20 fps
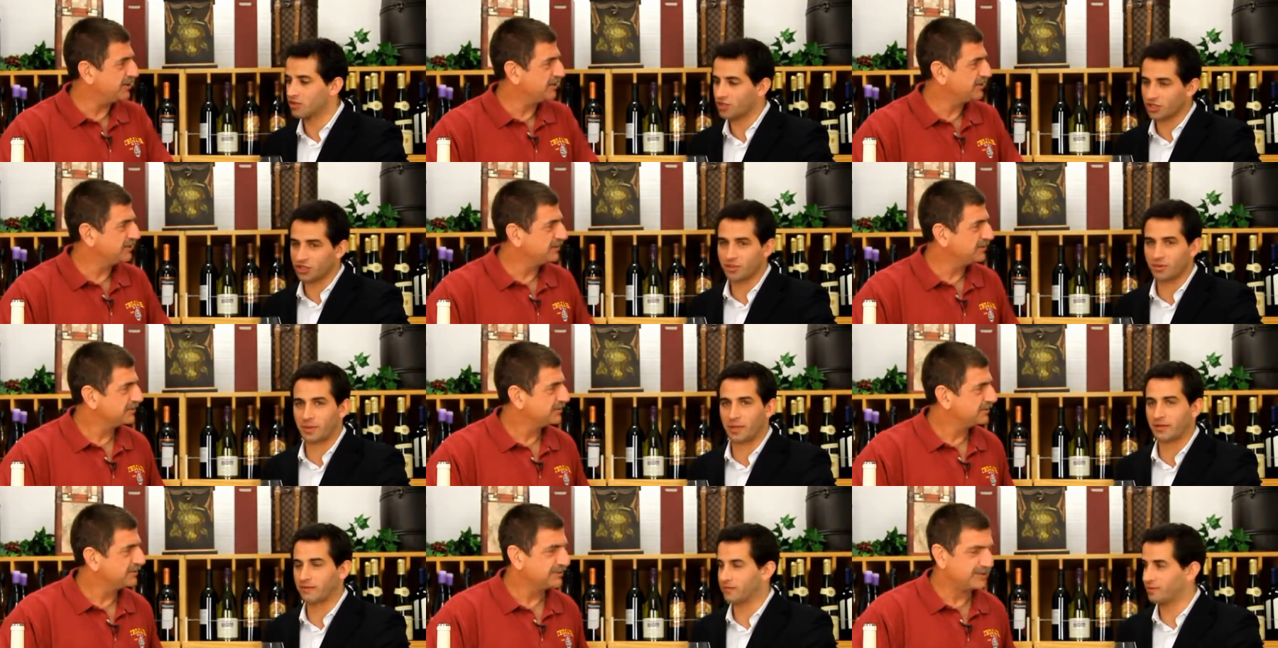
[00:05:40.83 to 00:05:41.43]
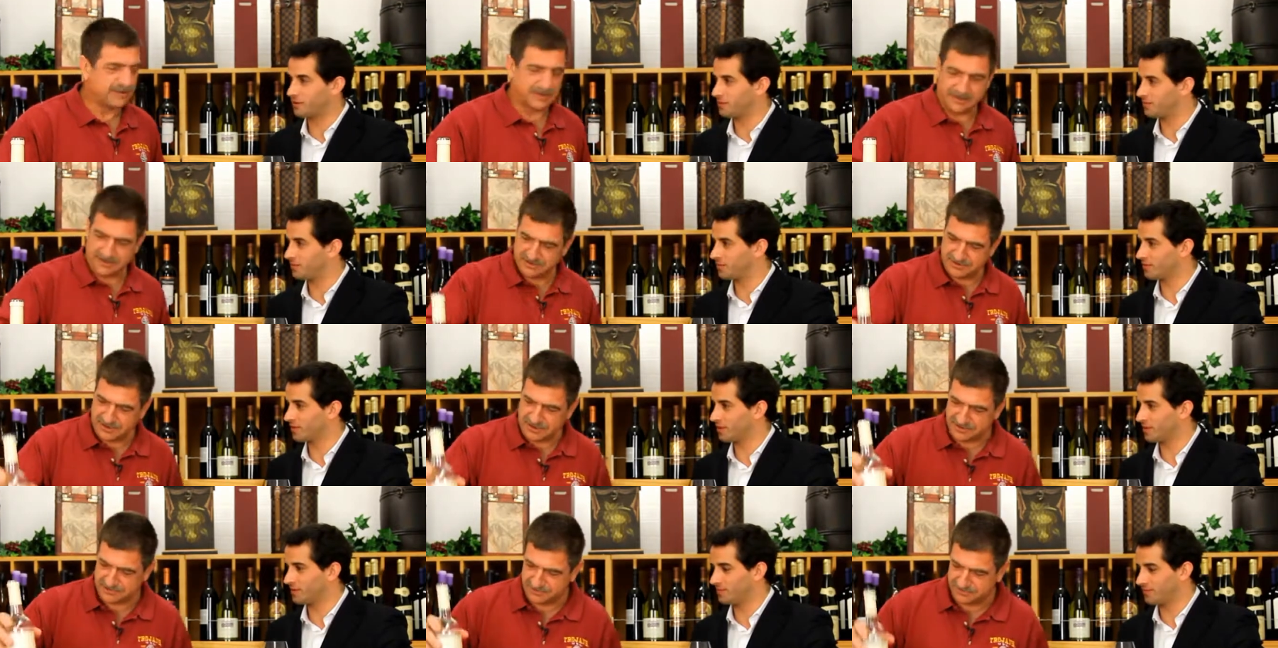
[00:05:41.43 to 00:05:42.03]
Speaker 1: Just arrived. Yeah, that's
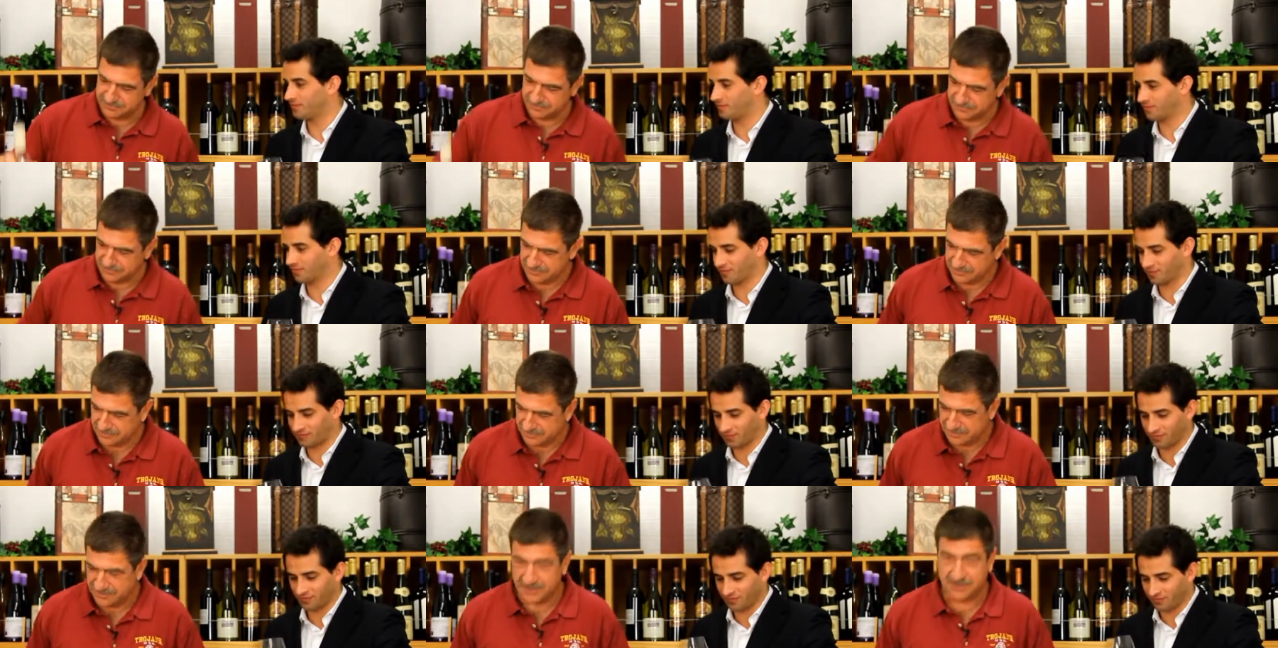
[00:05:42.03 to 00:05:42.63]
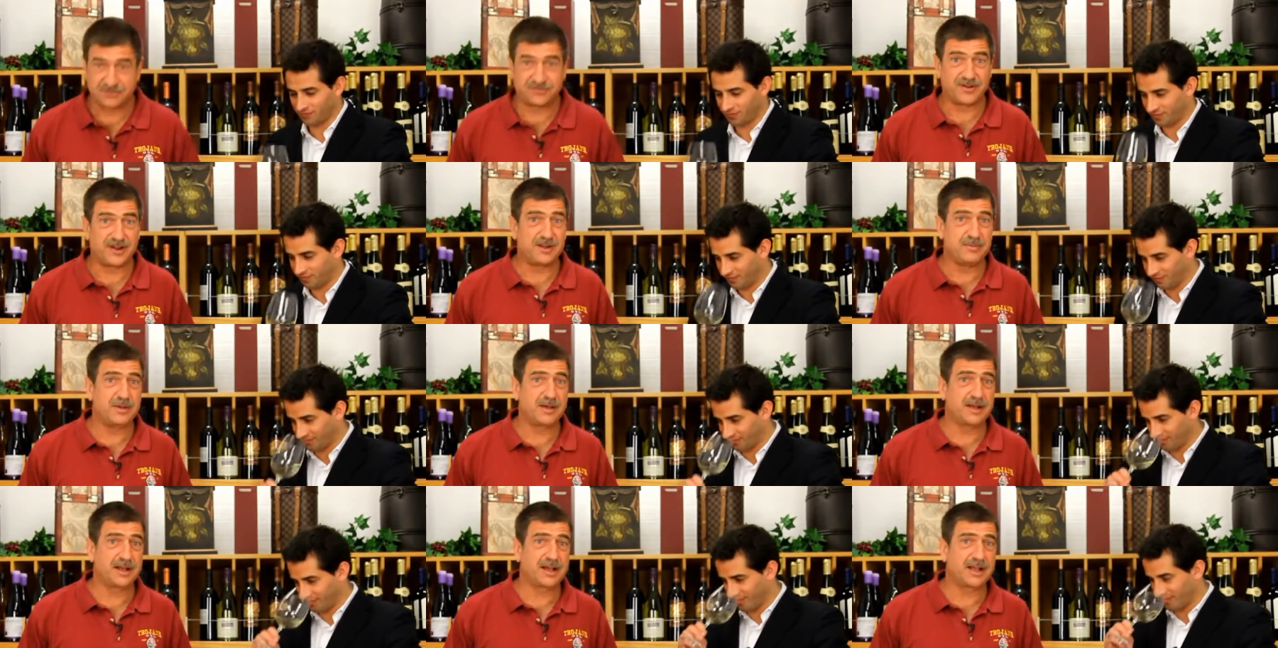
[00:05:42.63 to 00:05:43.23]
awesome it's fun to
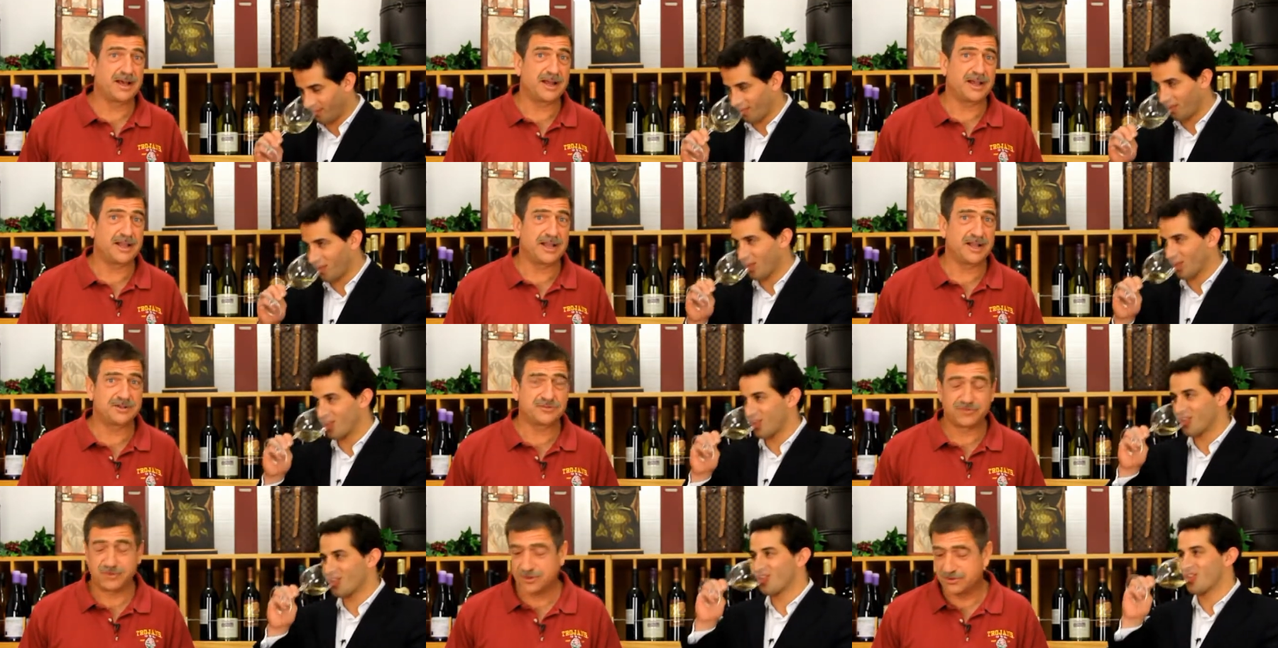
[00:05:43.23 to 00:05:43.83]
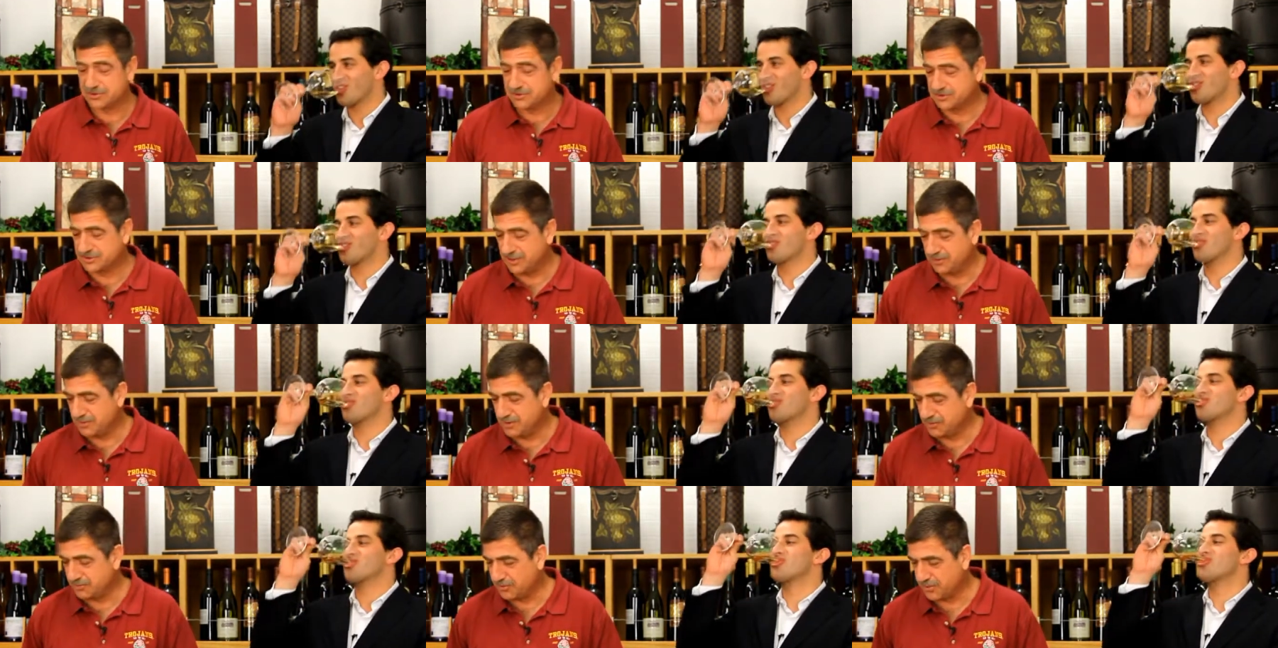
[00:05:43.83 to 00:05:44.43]
be on the cutting edge, folks, with
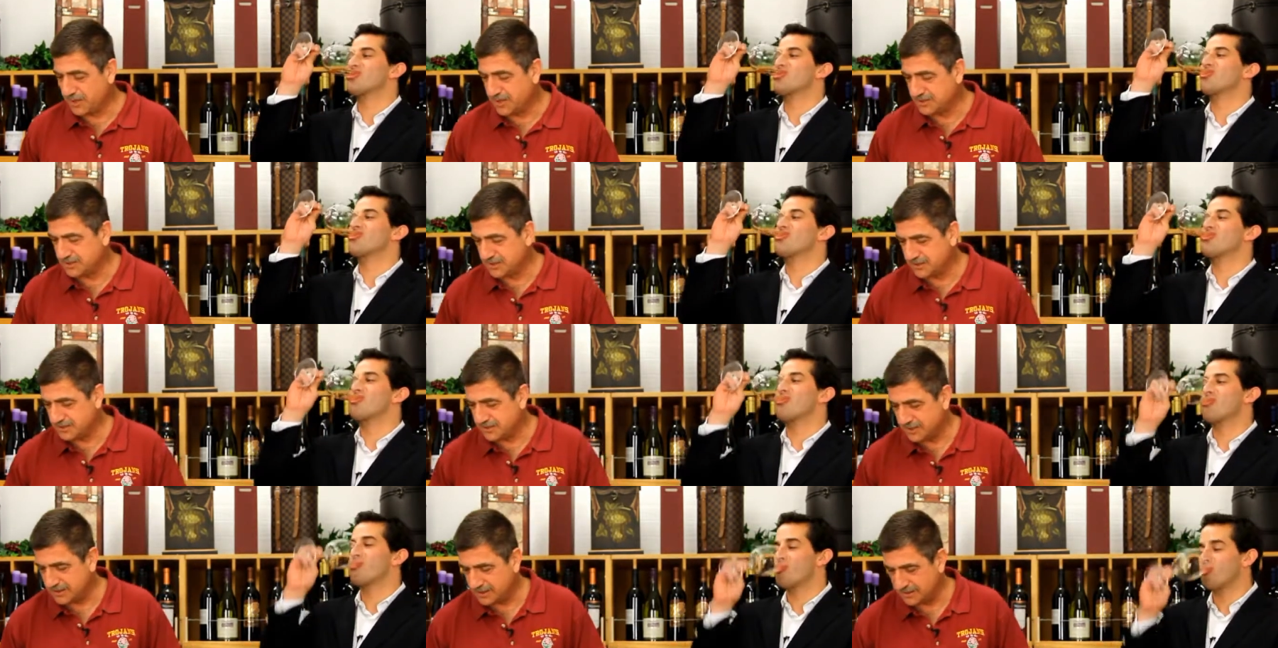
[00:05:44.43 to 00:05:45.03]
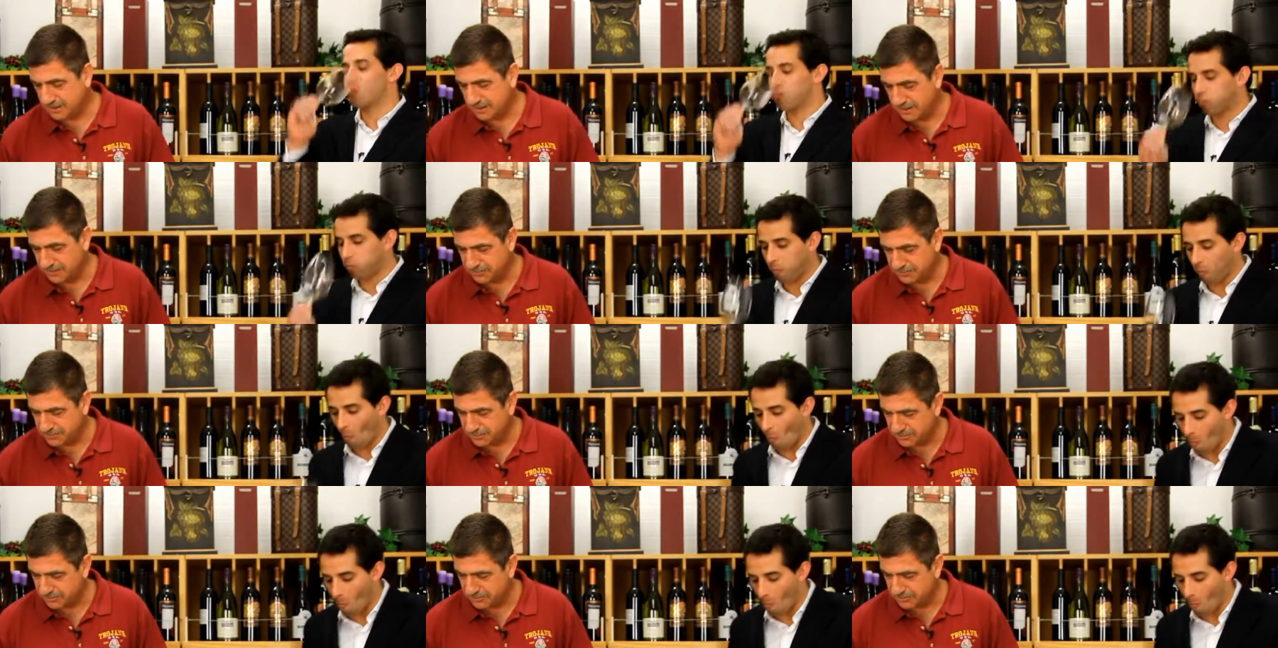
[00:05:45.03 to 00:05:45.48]
some of these wines that, that are coming to